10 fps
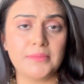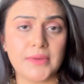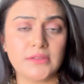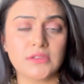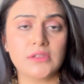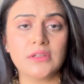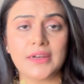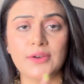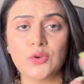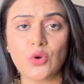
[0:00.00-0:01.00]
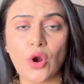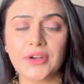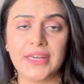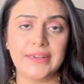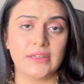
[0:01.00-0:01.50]
mentioned that are
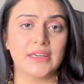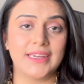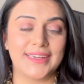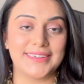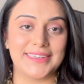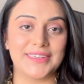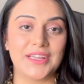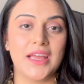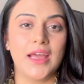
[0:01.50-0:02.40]
not interconnected.